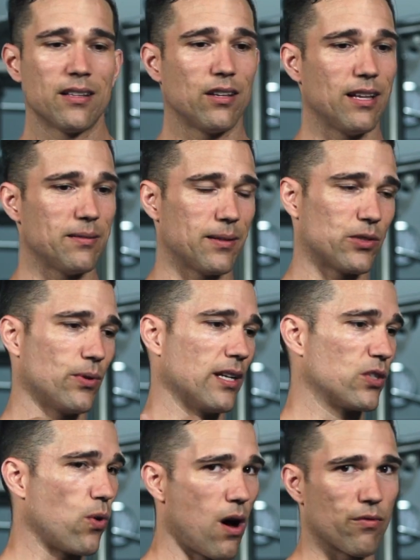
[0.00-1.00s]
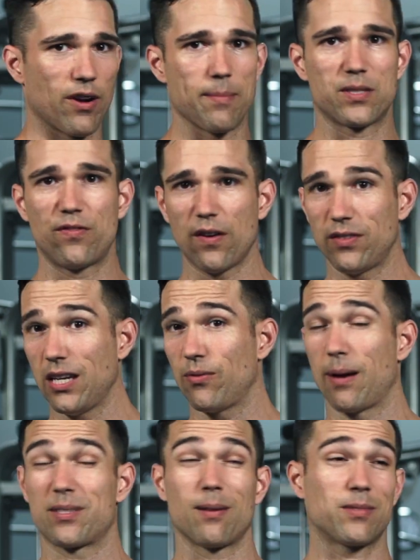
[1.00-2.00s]
they'll end up doing 12 reps, 15
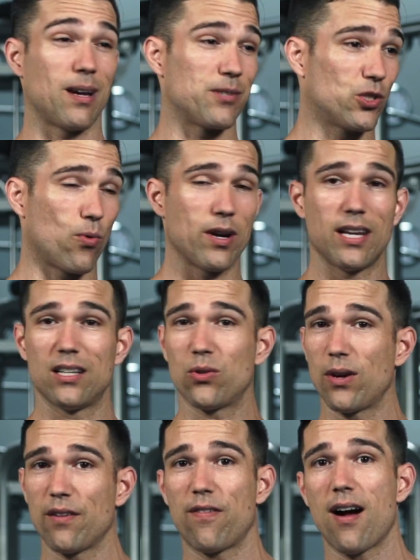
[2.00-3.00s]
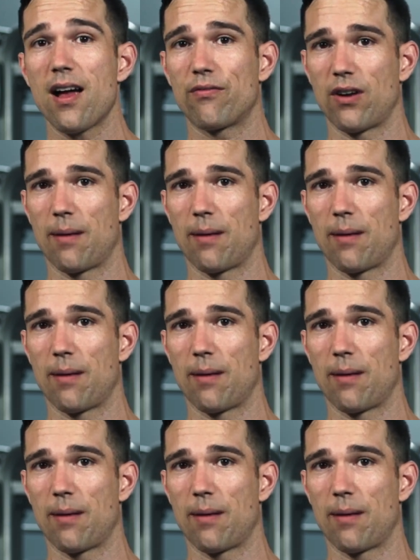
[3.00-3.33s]
reps, sometimes 20, 25